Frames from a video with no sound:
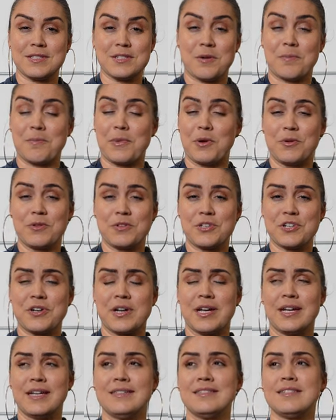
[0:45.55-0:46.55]
It's on Motor
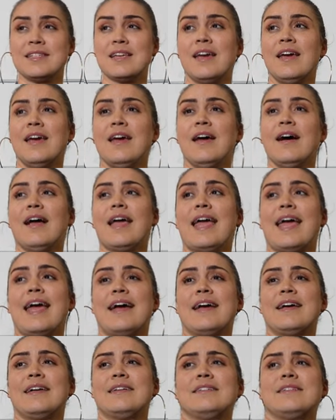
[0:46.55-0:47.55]
Trend.
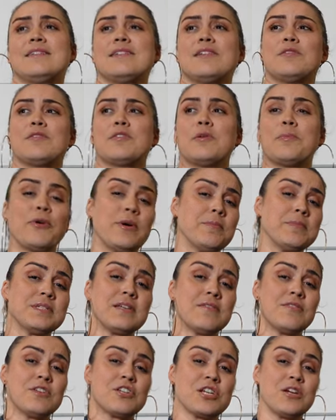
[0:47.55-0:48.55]
And the premise
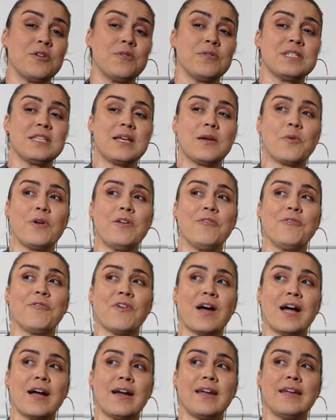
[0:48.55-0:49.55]
of the show is that we
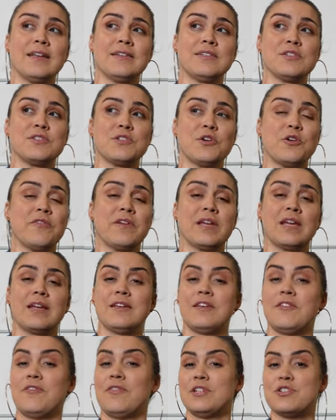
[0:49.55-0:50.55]
find deserving
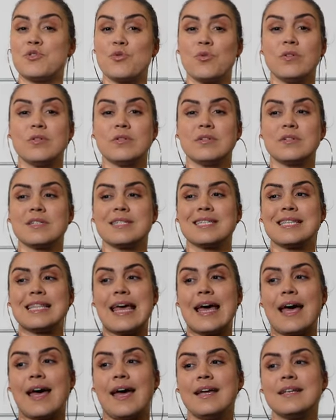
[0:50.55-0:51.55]
individuals
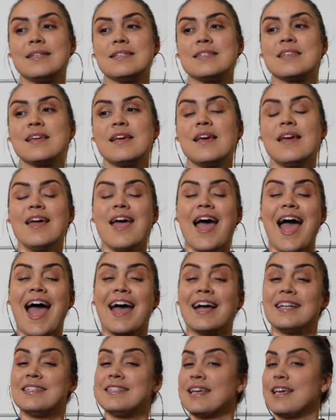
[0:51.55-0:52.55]
that
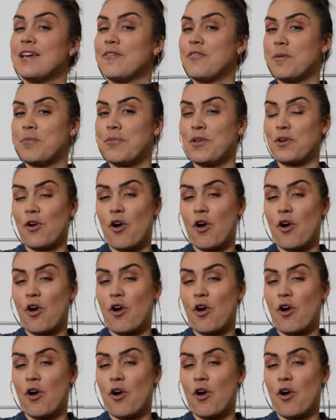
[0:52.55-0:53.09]
had to give up their